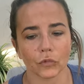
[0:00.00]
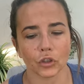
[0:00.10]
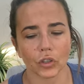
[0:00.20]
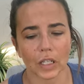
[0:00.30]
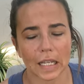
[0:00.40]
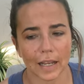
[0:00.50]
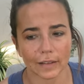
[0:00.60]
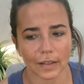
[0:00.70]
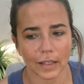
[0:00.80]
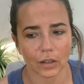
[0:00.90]
just
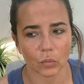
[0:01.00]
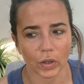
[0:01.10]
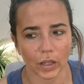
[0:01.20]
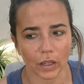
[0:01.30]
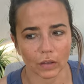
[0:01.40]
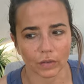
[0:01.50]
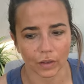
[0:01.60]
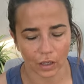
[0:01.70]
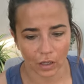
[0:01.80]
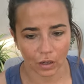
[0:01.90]
connecting with
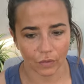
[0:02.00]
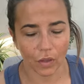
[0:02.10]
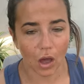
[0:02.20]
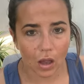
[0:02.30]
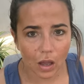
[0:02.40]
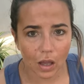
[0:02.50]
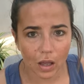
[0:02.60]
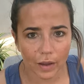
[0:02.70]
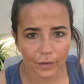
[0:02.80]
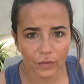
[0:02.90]
the
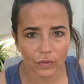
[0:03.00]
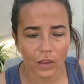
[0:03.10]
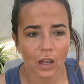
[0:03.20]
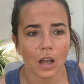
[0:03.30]
earth,